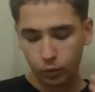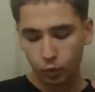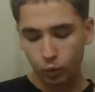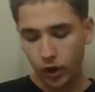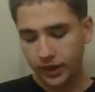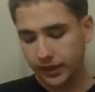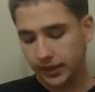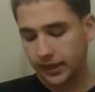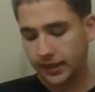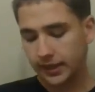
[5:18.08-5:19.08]

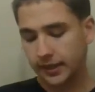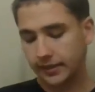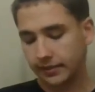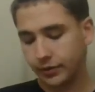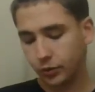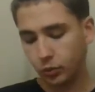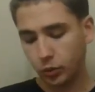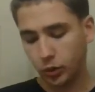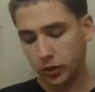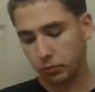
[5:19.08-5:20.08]
Once the Civil
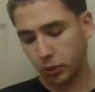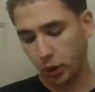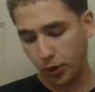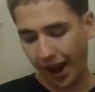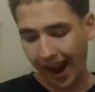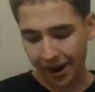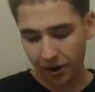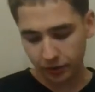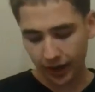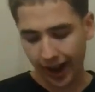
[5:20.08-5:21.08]
War broke
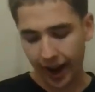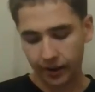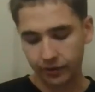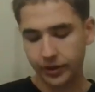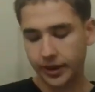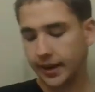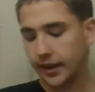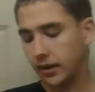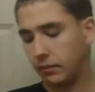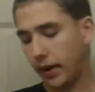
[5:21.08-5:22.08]
out,
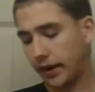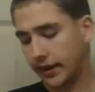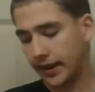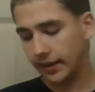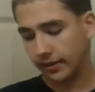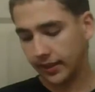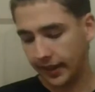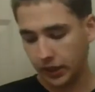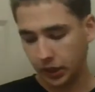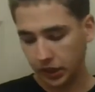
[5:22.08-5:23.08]
African American
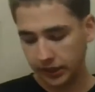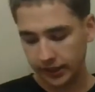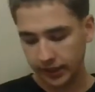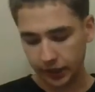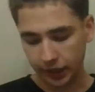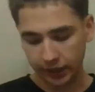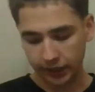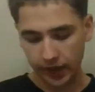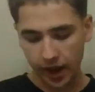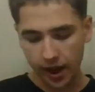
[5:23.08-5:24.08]
leaders such
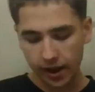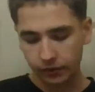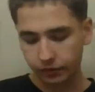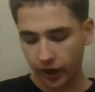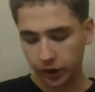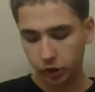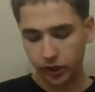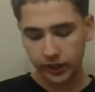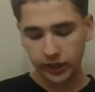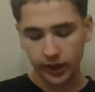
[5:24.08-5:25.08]
as
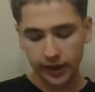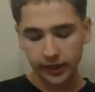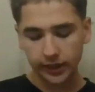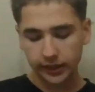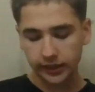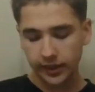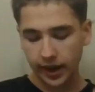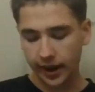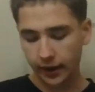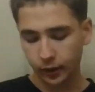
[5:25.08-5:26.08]
Frederick Douglass,
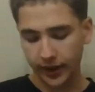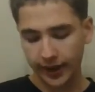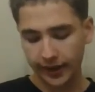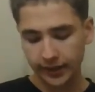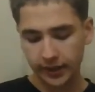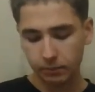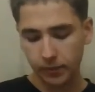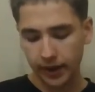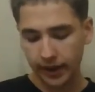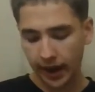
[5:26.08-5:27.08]
Harriet
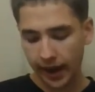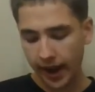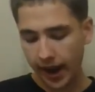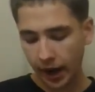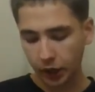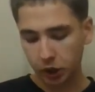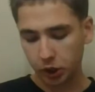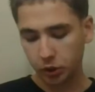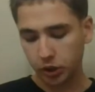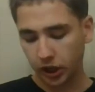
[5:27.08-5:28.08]
Tubman, and
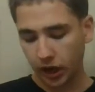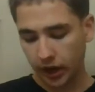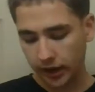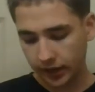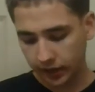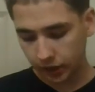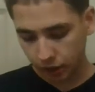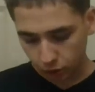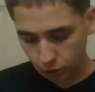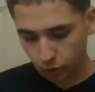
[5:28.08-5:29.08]
Sojourner
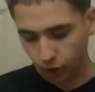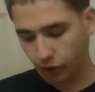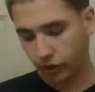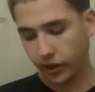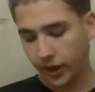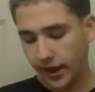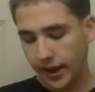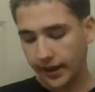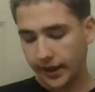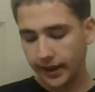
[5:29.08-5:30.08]
Truth
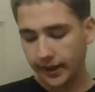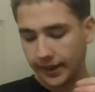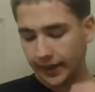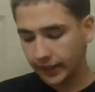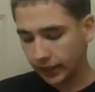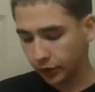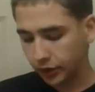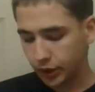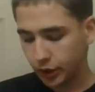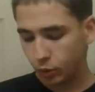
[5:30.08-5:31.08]

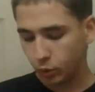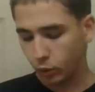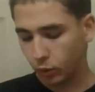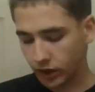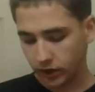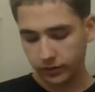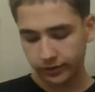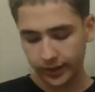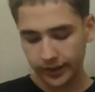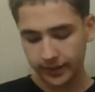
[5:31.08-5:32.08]
continued to work
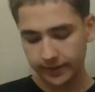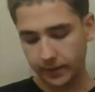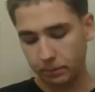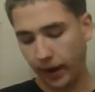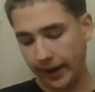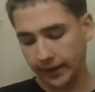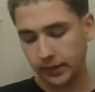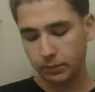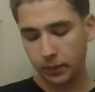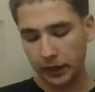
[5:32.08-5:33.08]
for the
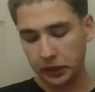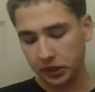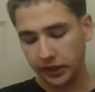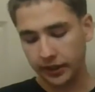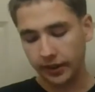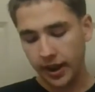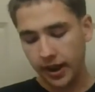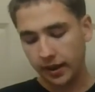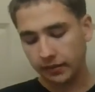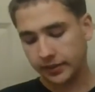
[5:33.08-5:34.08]
emancipation
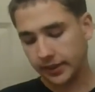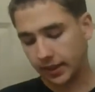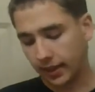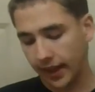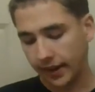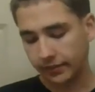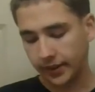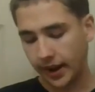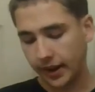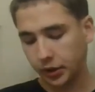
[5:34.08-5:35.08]
of
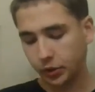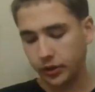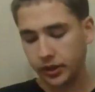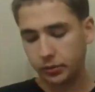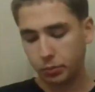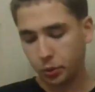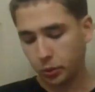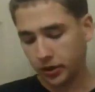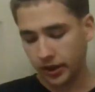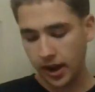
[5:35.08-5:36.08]
slaves and to
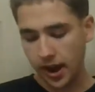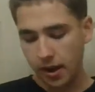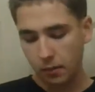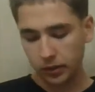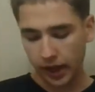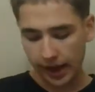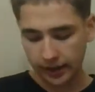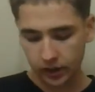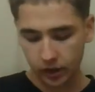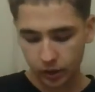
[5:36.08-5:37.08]
support
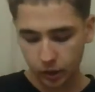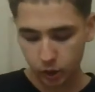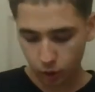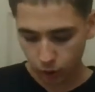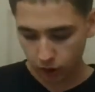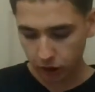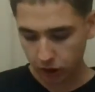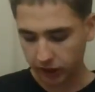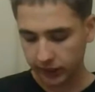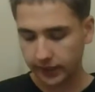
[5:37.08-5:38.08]
black
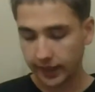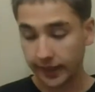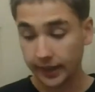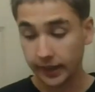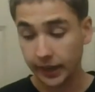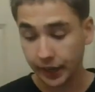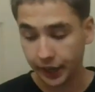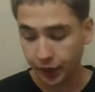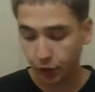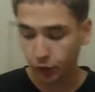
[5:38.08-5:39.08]
soldiers in the
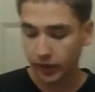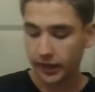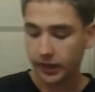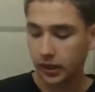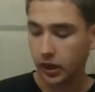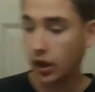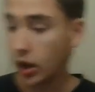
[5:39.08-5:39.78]
Union